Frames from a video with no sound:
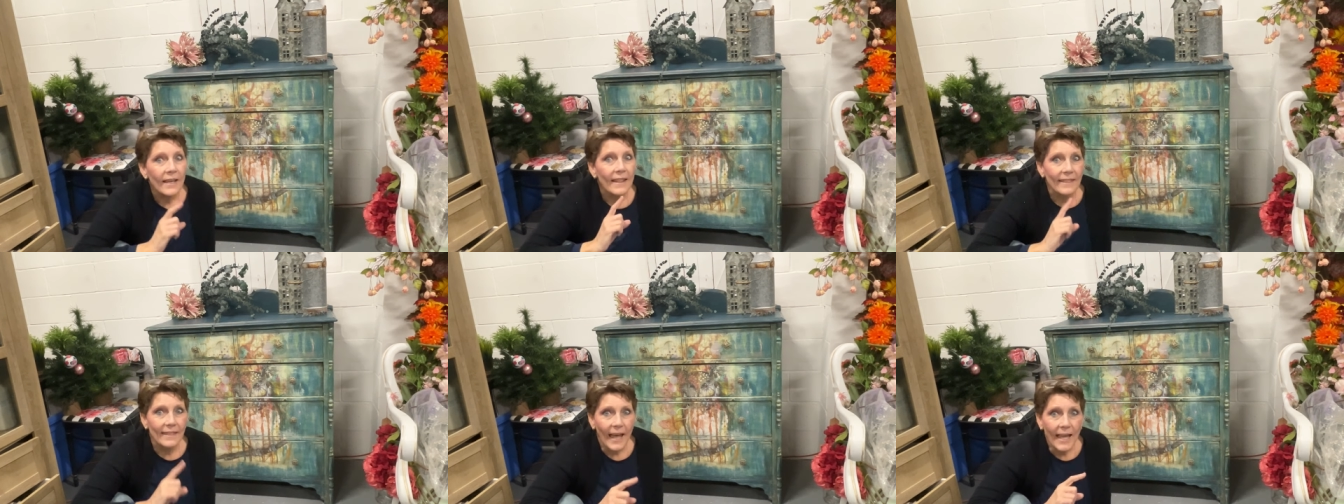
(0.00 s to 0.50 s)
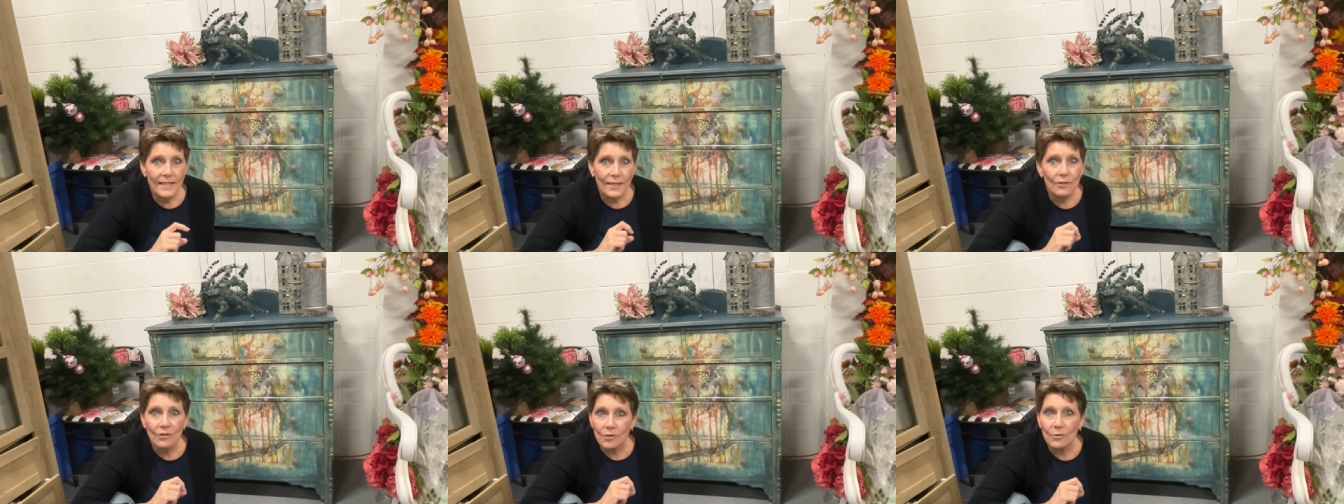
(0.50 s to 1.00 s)
That's a
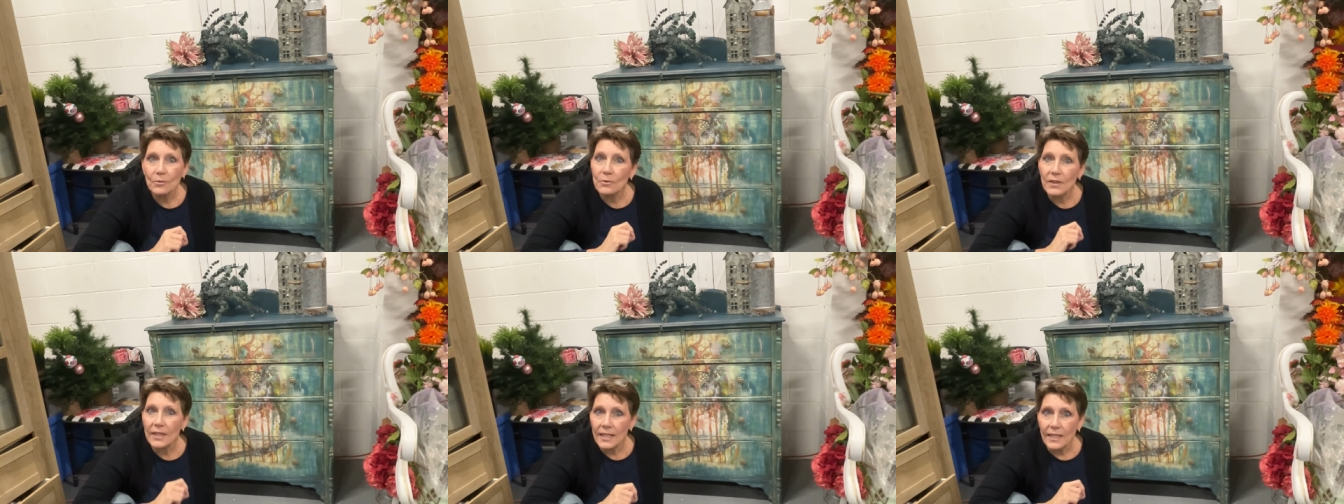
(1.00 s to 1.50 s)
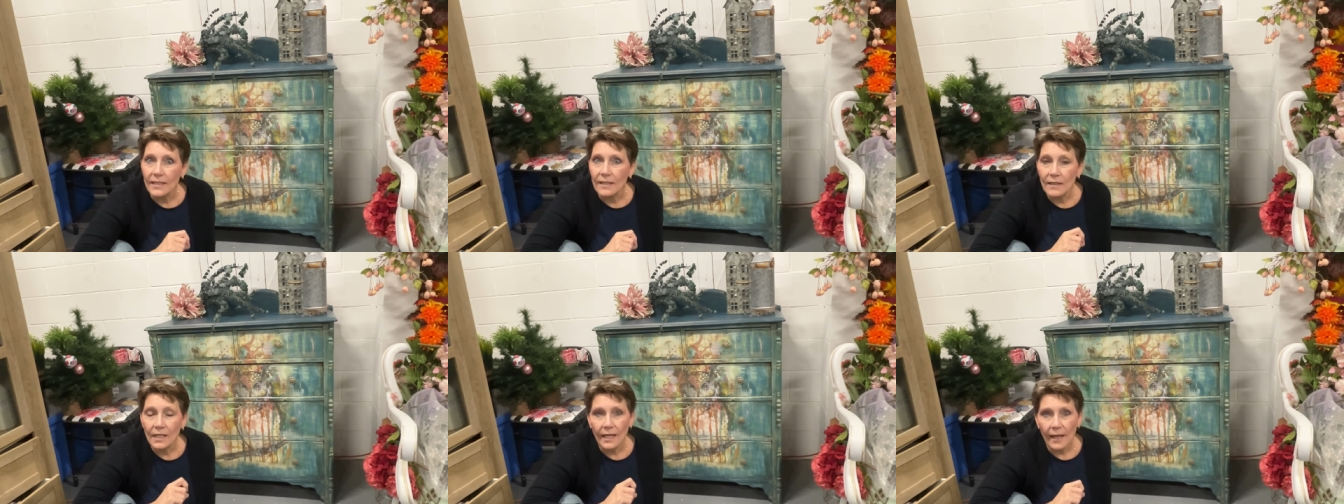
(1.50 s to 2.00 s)
new
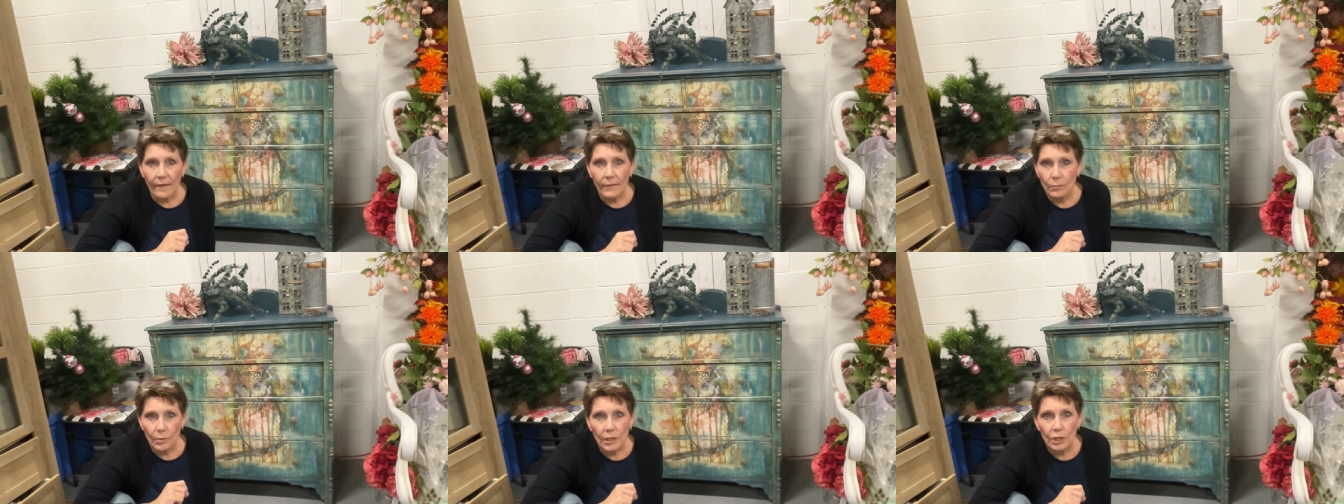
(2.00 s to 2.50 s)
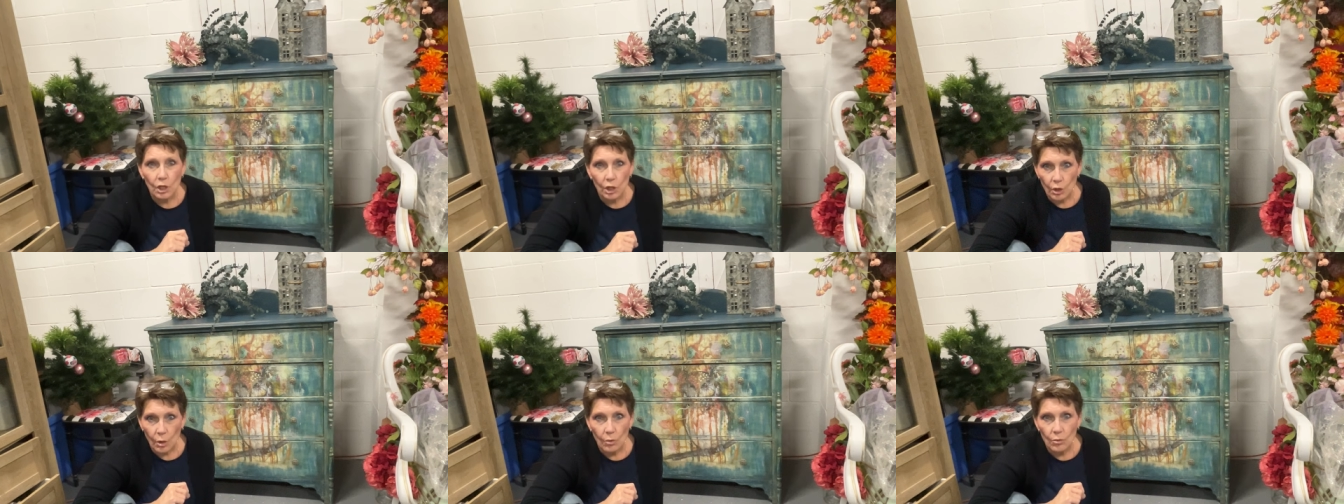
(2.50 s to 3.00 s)
thing that I haven't really
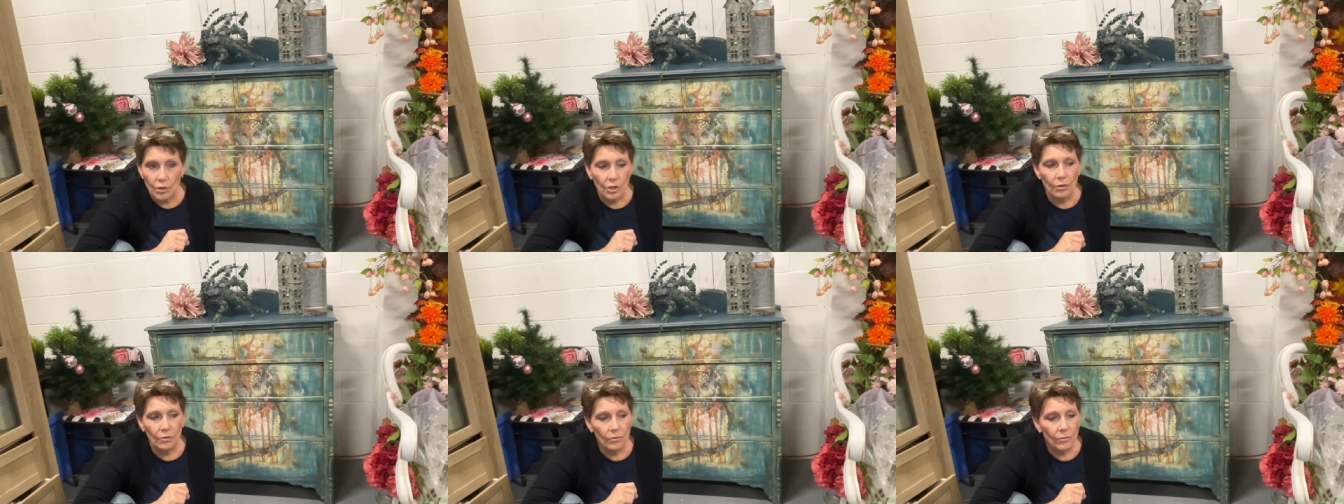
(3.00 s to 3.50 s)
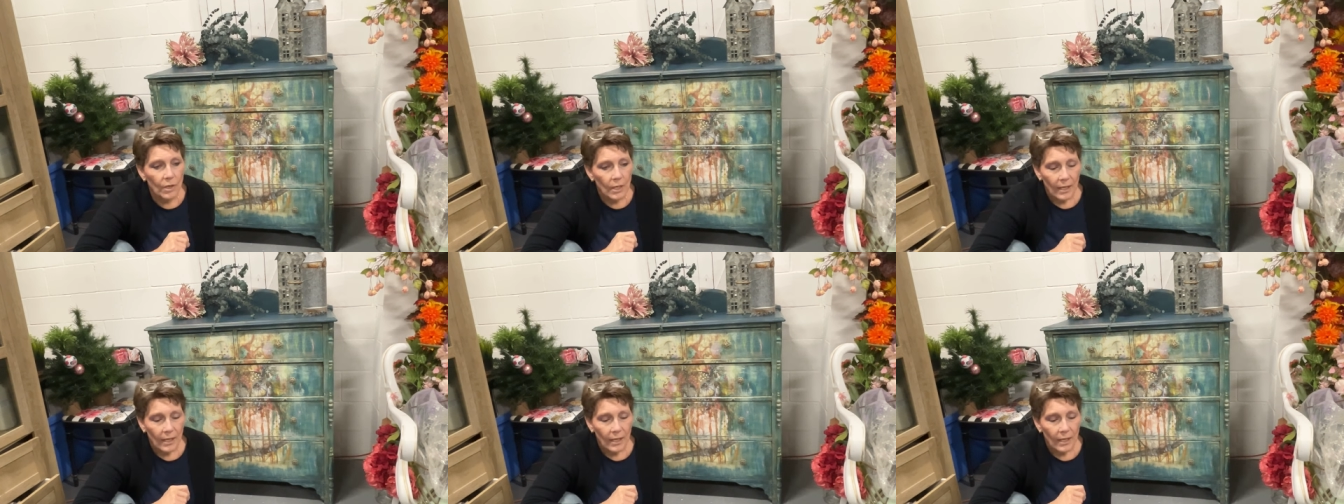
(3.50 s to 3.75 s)
shown you.